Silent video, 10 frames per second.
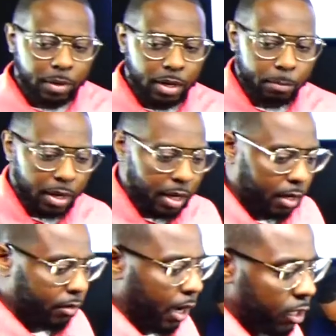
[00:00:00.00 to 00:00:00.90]
my my
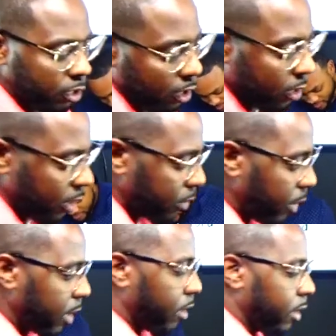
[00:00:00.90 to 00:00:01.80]
congreg our church is
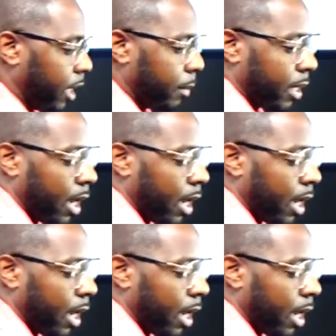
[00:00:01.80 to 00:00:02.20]
what it's gonna say, but